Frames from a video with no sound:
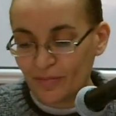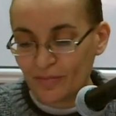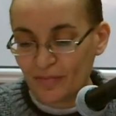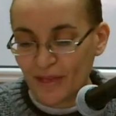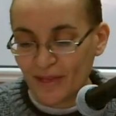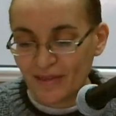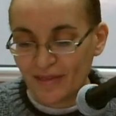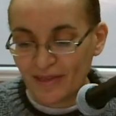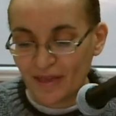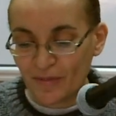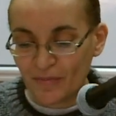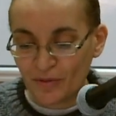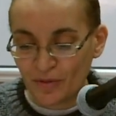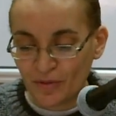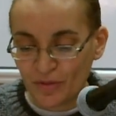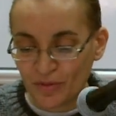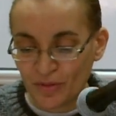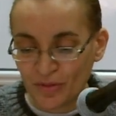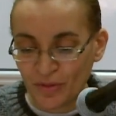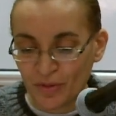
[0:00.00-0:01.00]
attempt
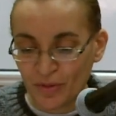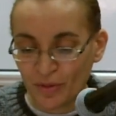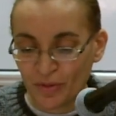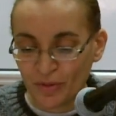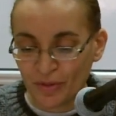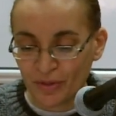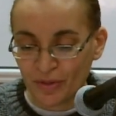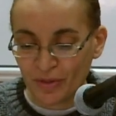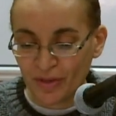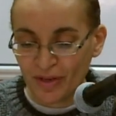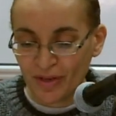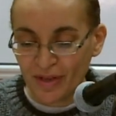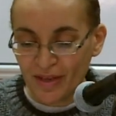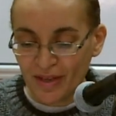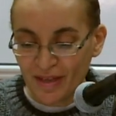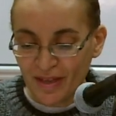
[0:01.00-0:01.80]
to slaughter.